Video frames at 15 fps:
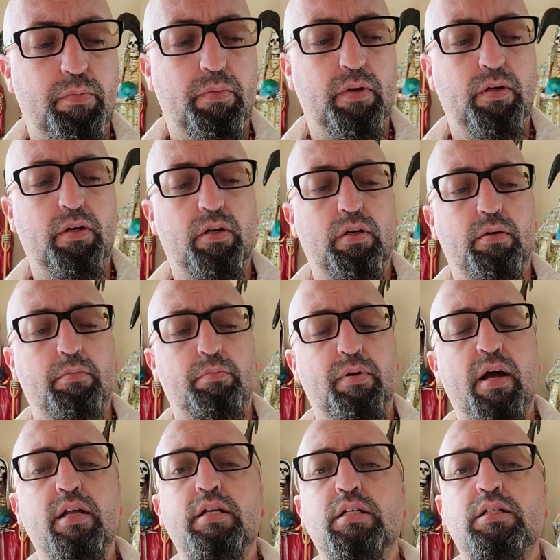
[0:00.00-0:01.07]

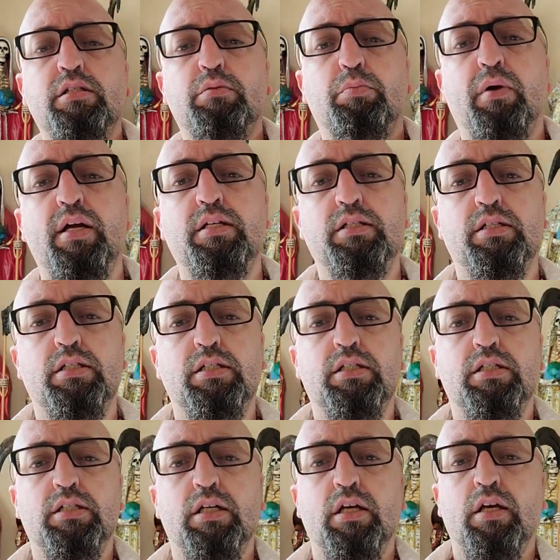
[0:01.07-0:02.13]
pendants,
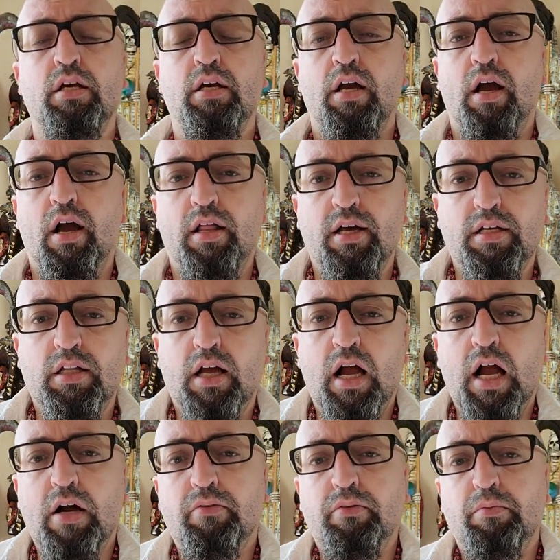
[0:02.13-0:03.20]
bracelets, I like to
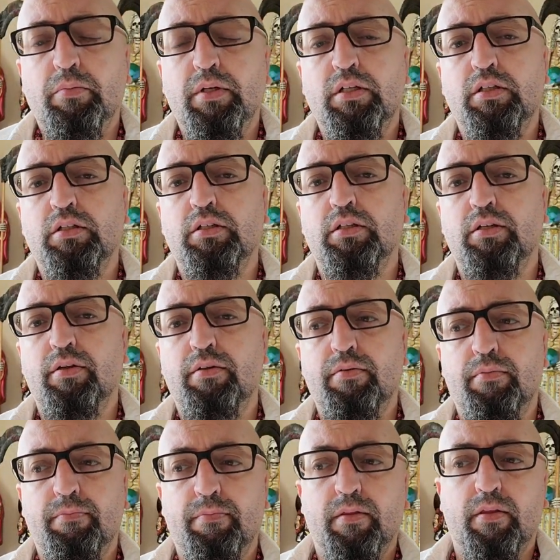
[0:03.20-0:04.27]
have them in
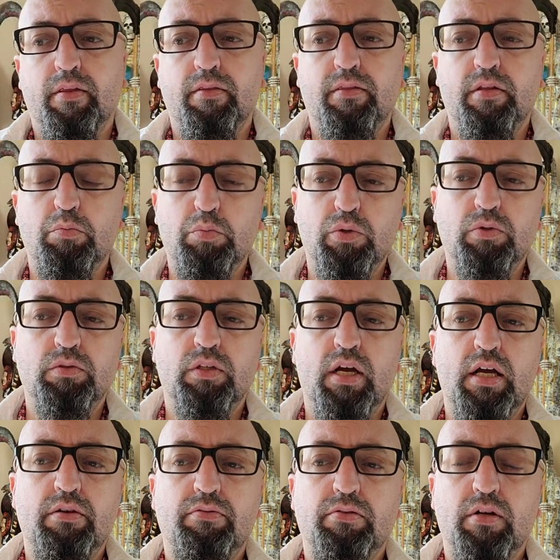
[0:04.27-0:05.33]
the
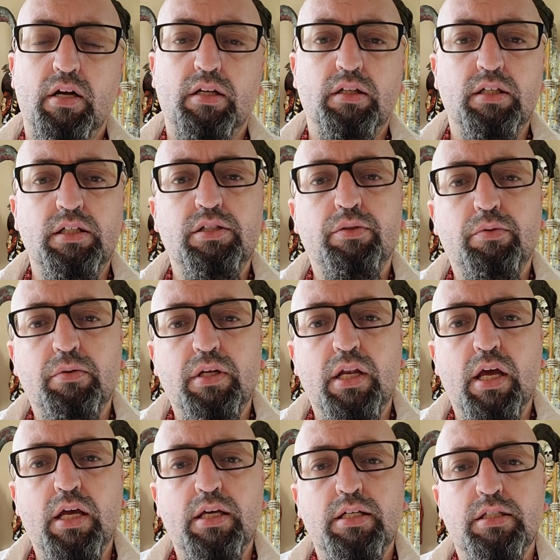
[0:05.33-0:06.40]
moonlight for at least 3
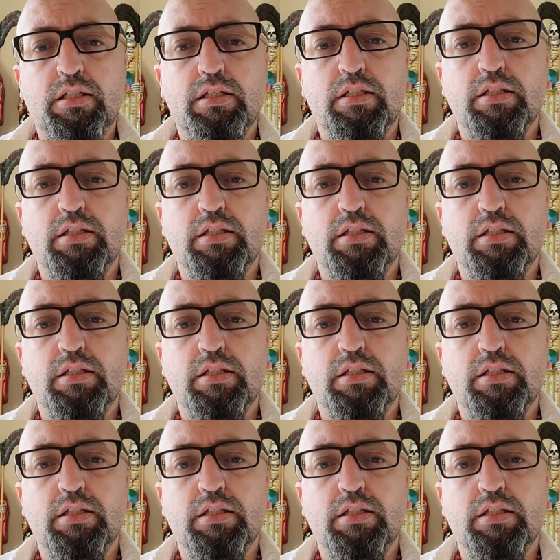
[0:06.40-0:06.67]
days.